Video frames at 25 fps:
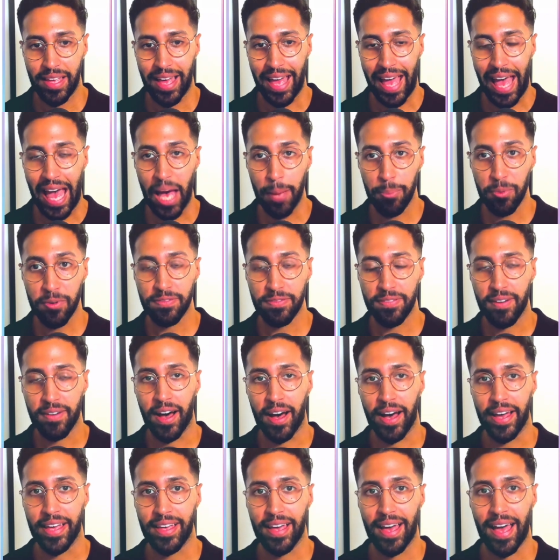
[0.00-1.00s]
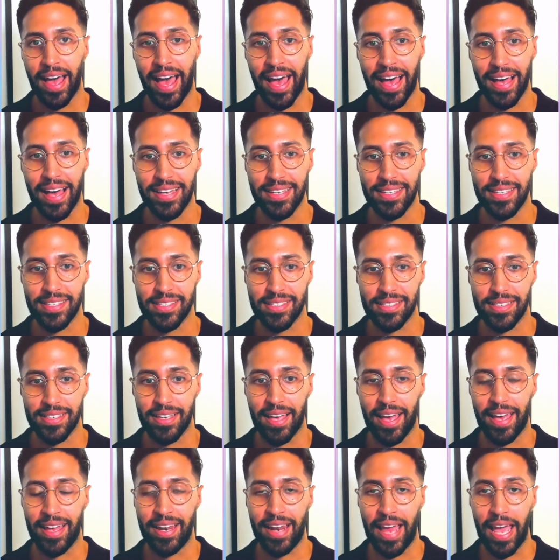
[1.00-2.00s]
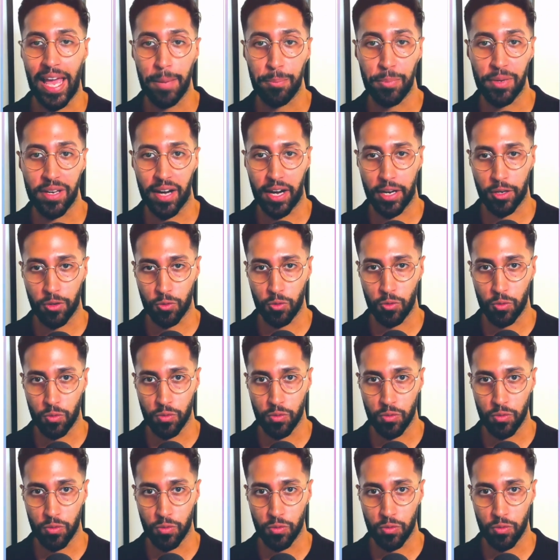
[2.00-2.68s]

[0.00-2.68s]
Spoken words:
Appify has an API call.